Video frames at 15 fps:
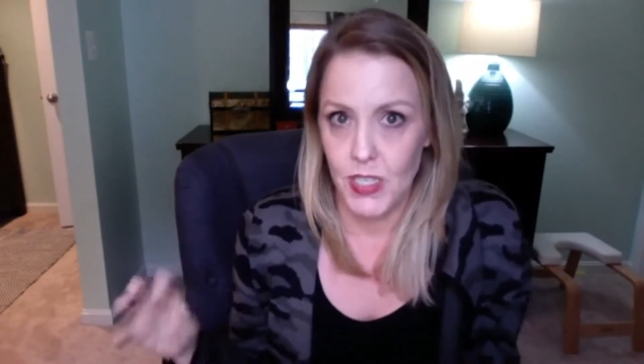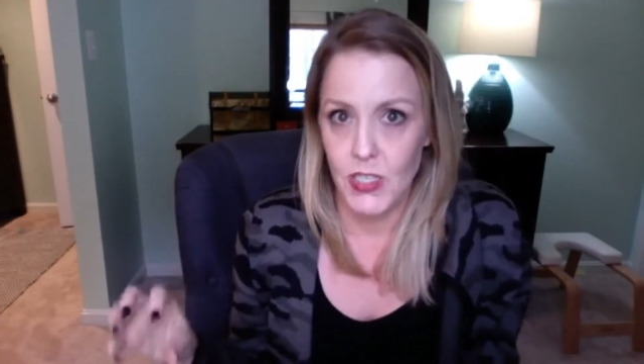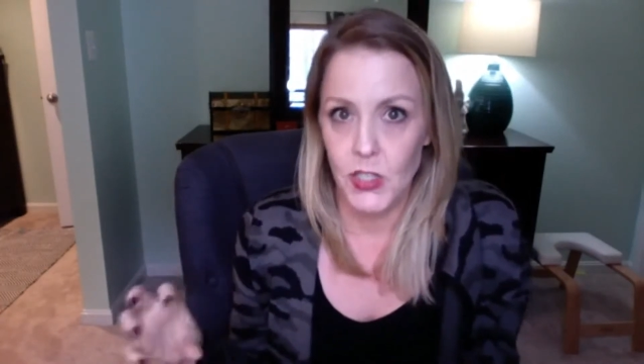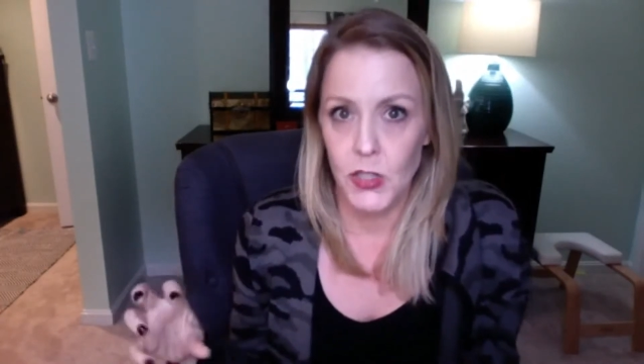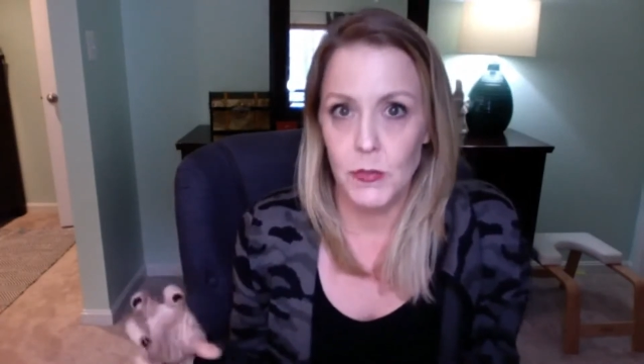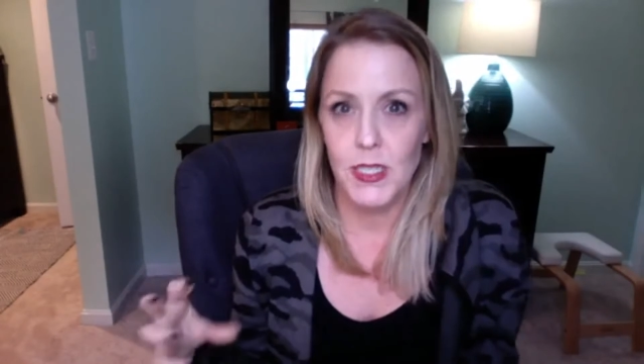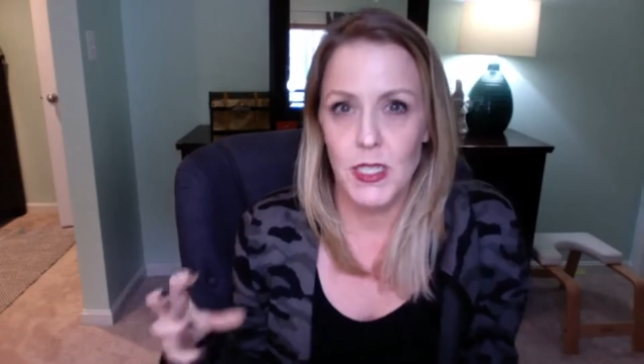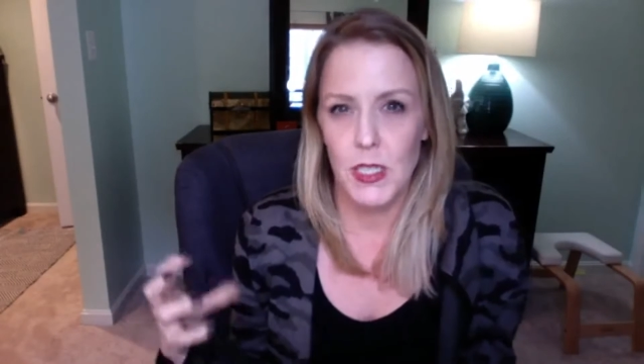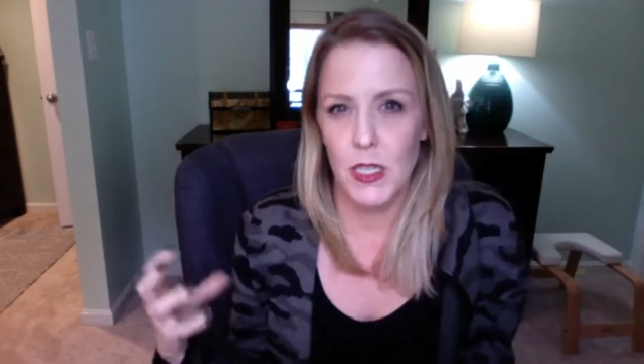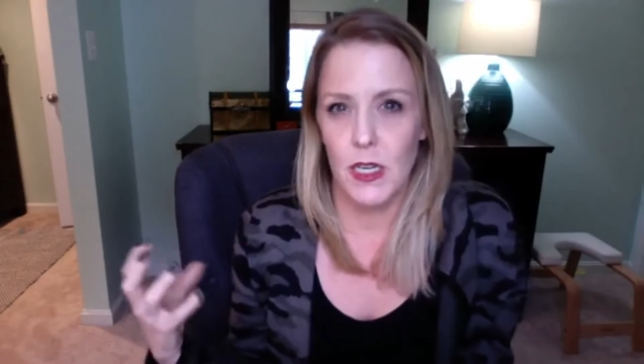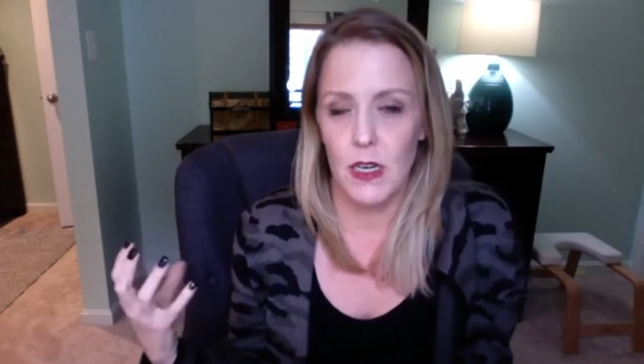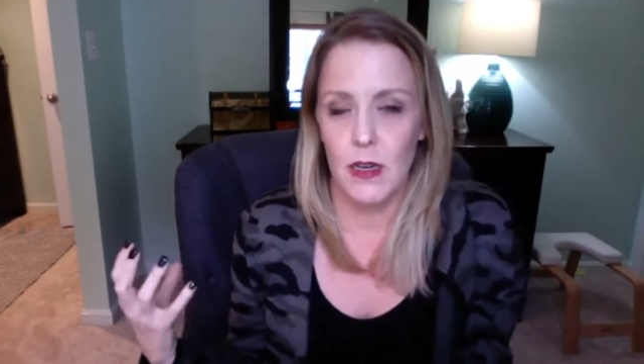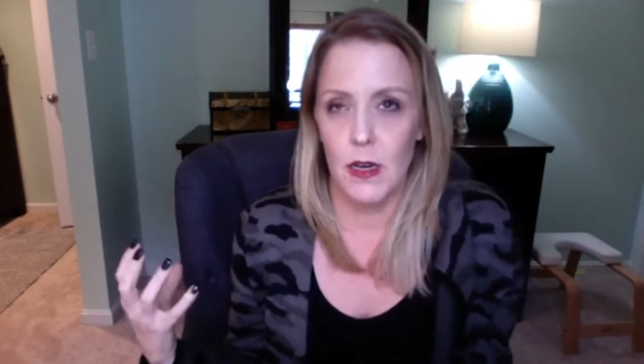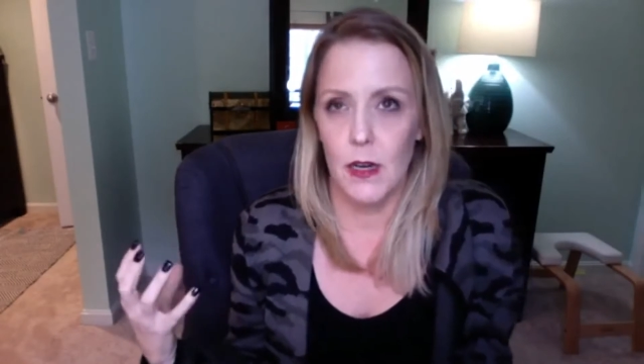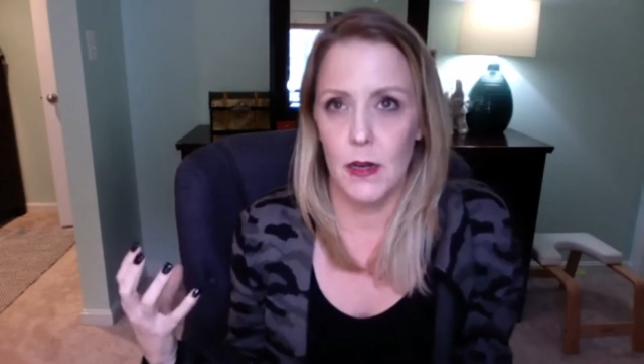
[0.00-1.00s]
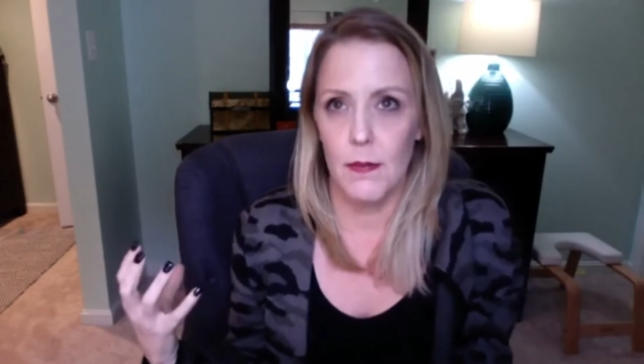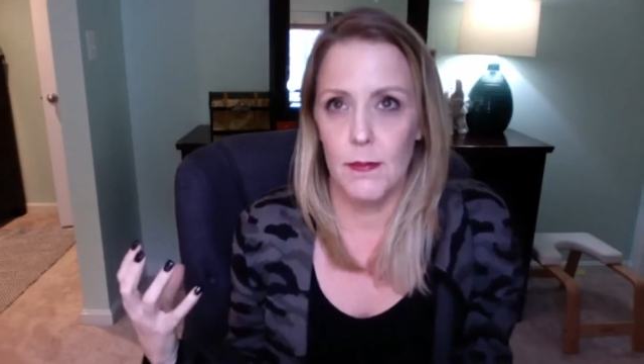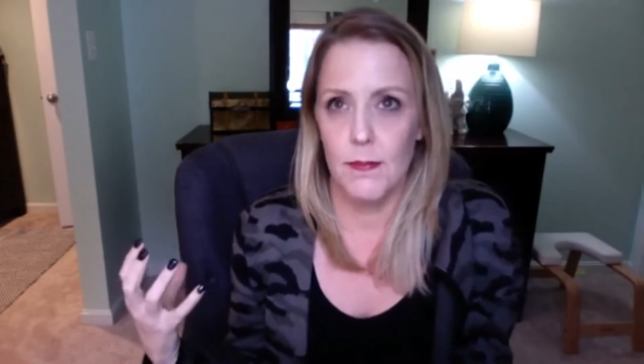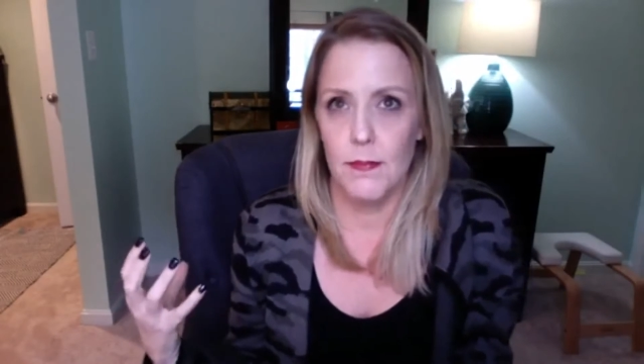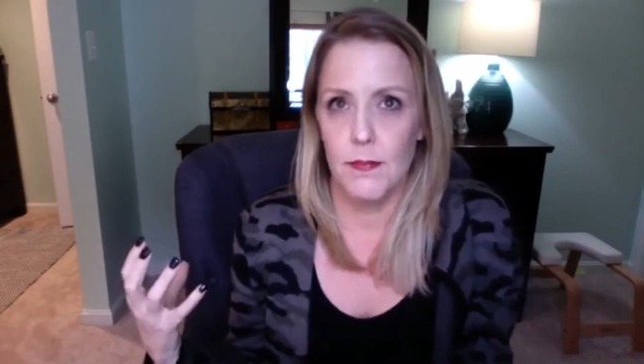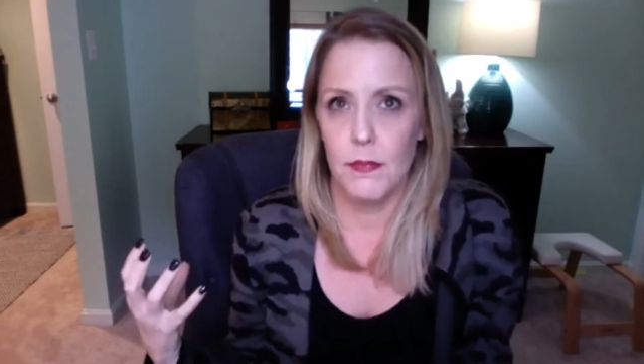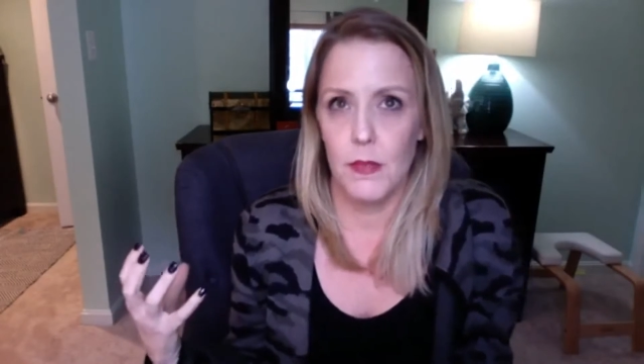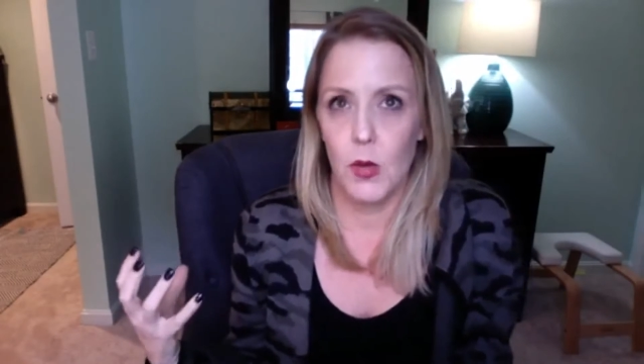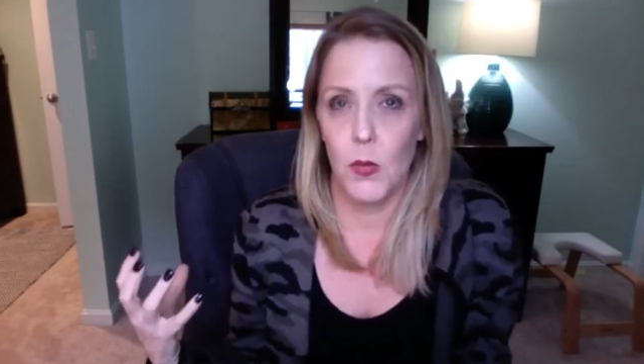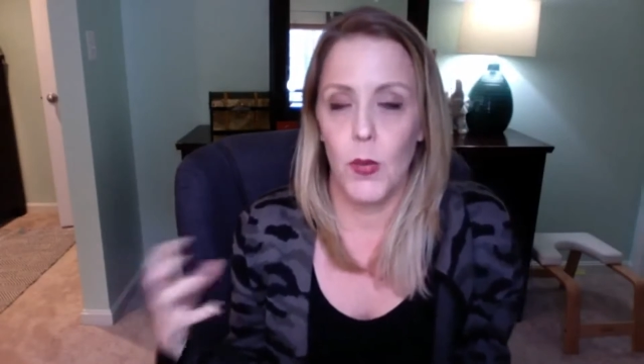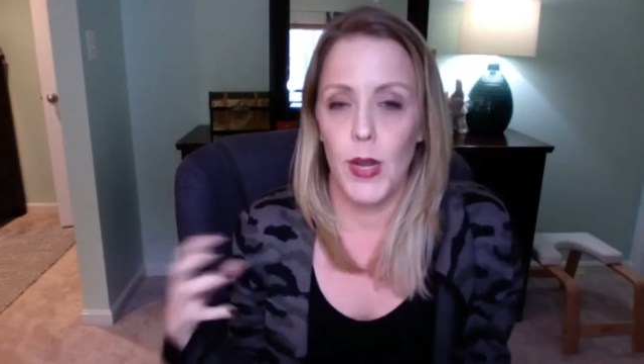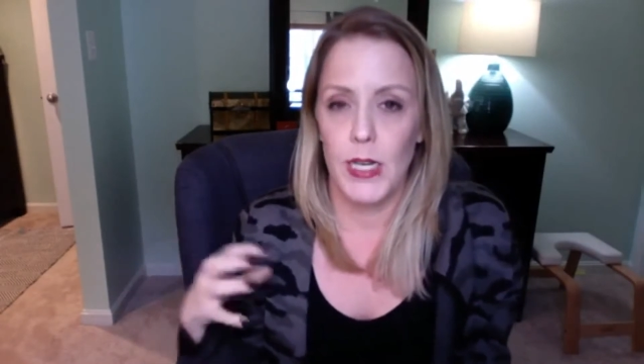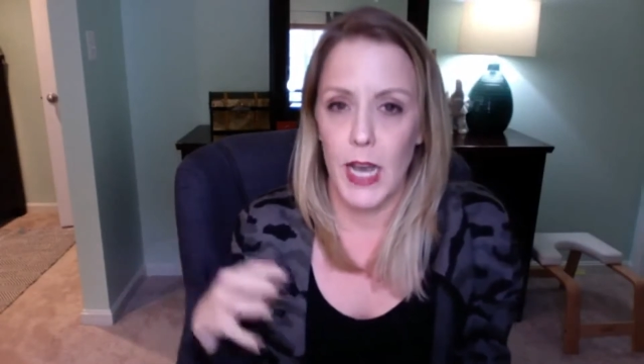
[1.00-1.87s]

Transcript: Zoom is a way